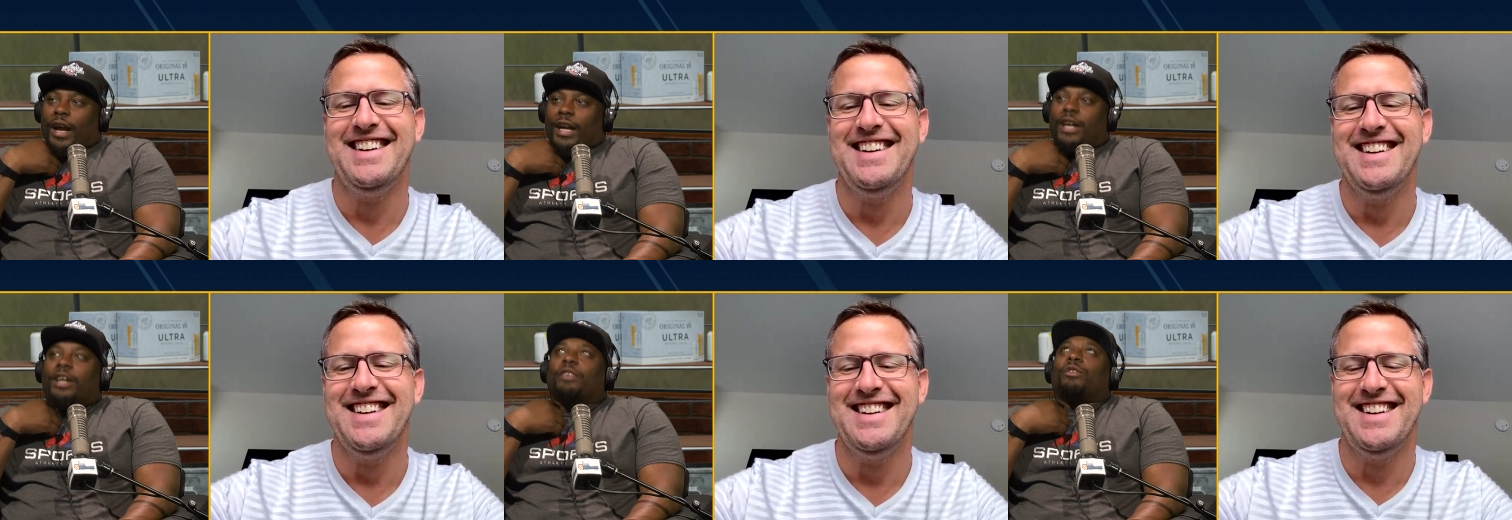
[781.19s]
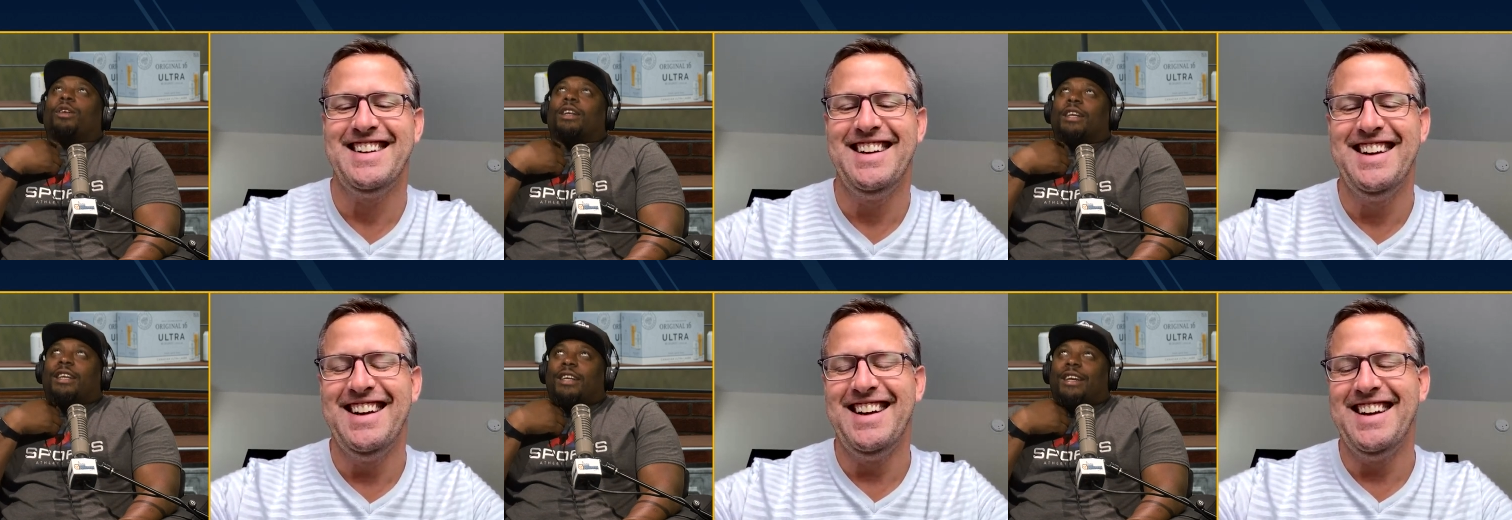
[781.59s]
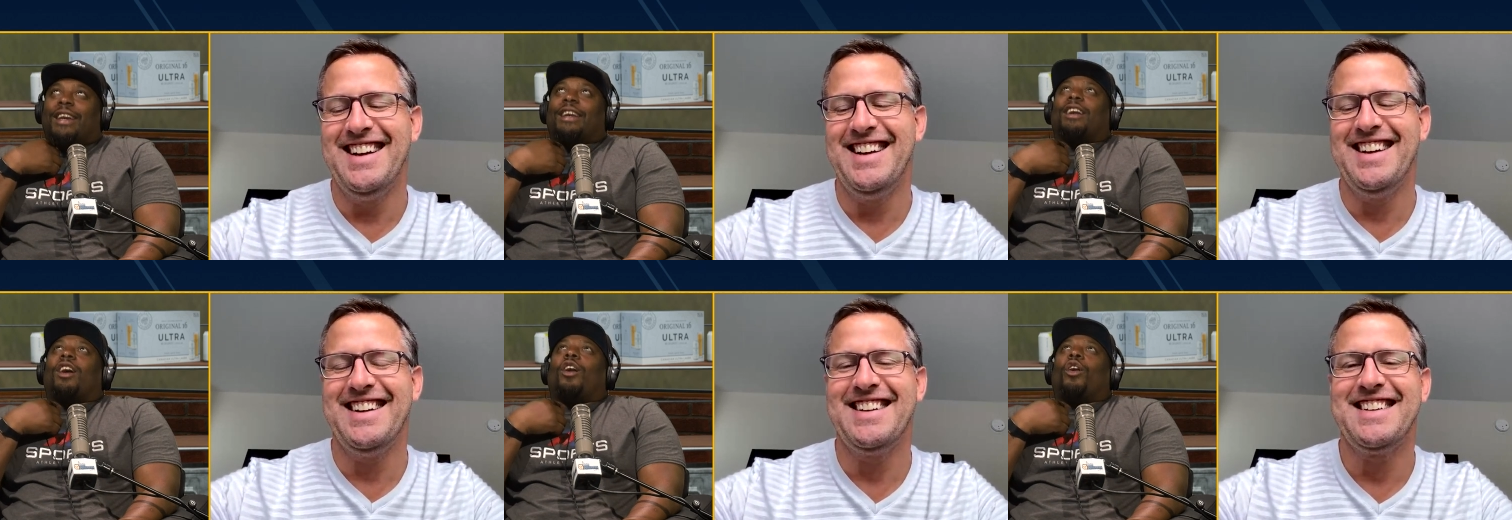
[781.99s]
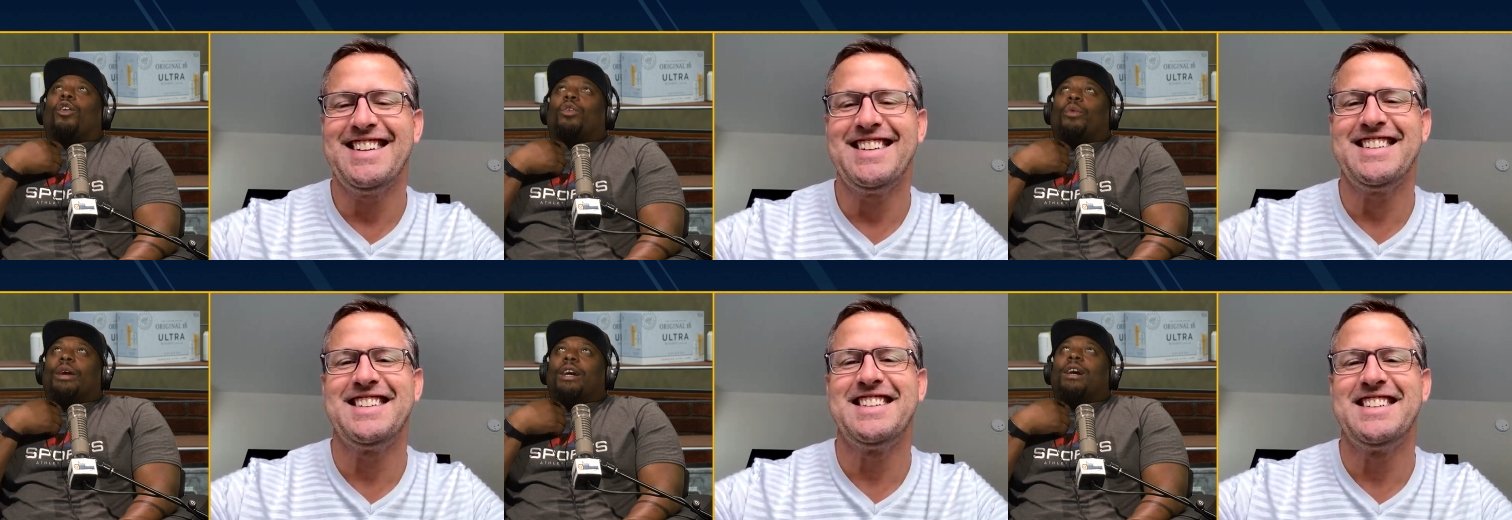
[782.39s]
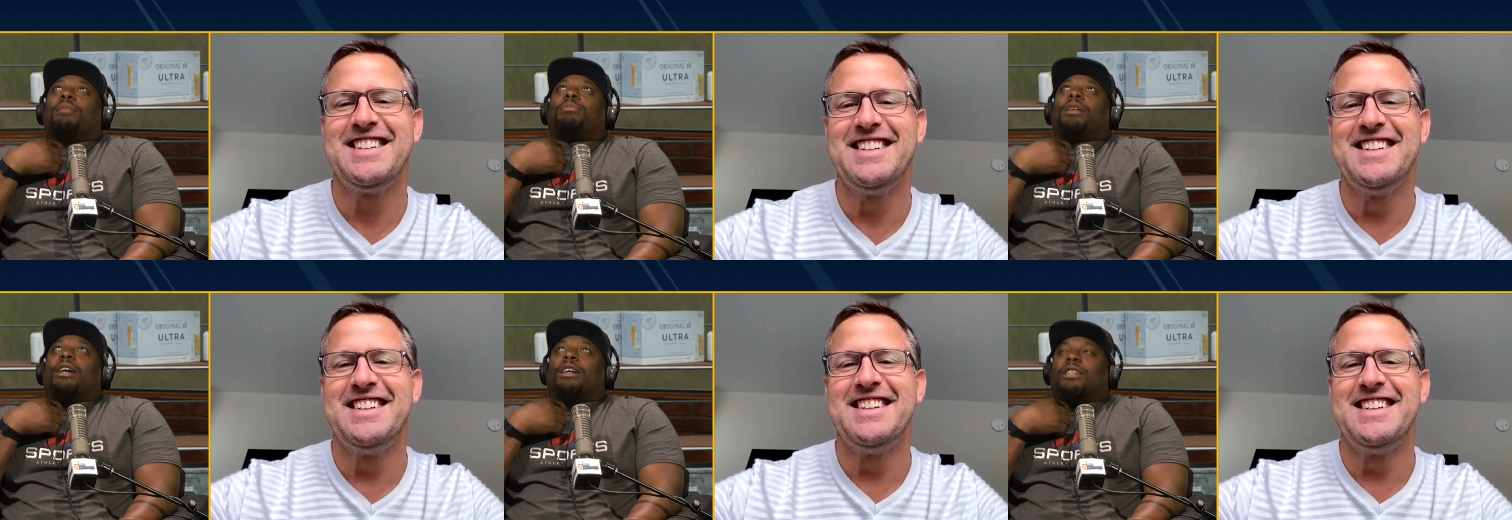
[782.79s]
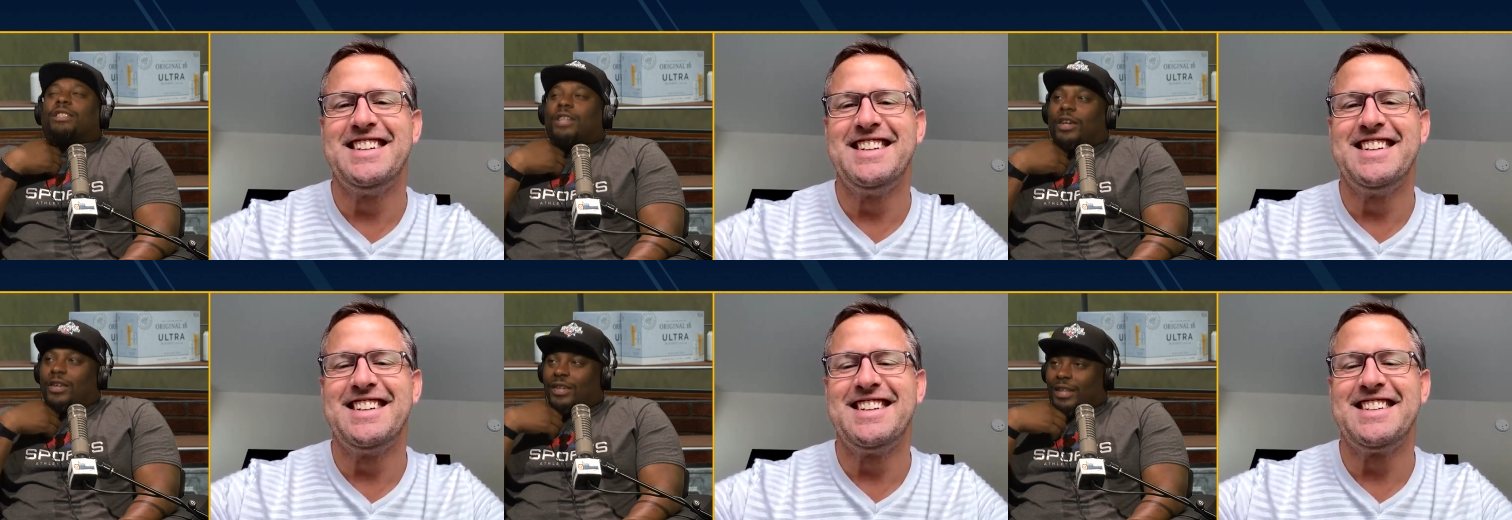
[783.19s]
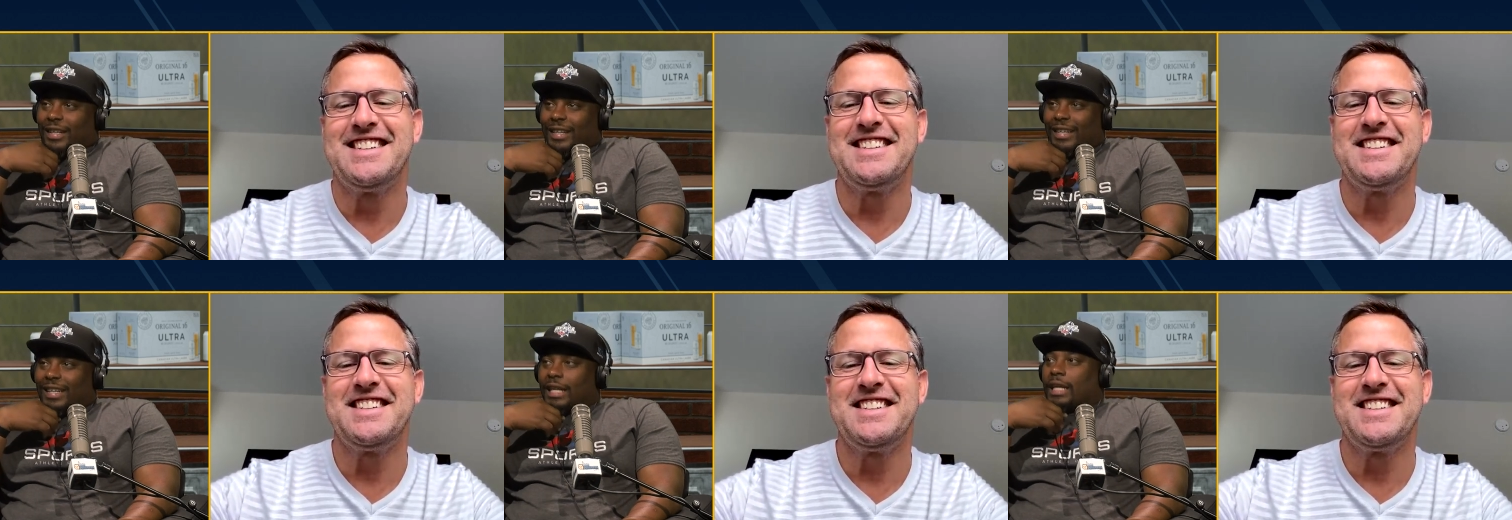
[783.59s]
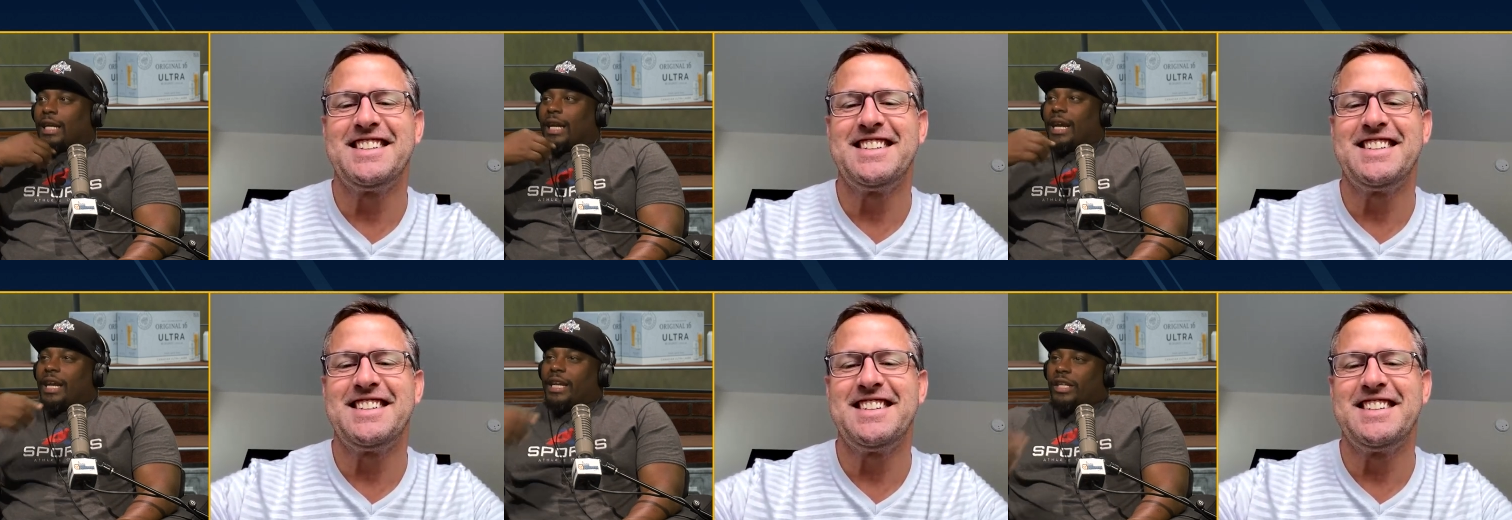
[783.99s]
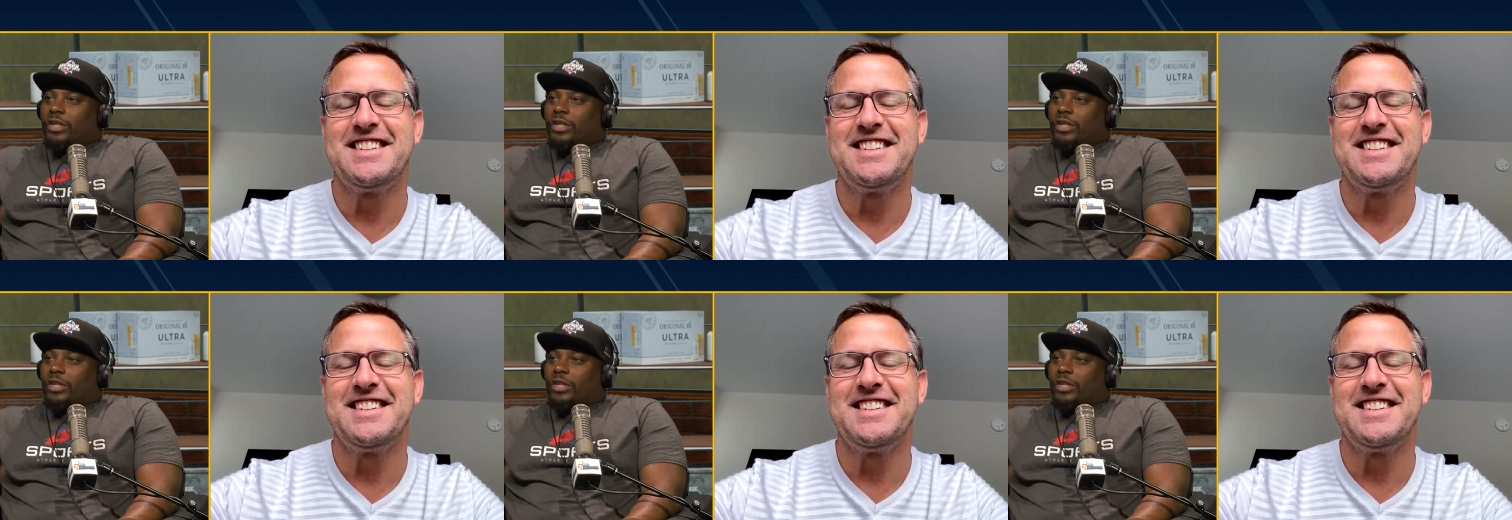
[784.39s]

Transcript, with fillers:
Speaker 1: I couldn't really get all the way up there. So any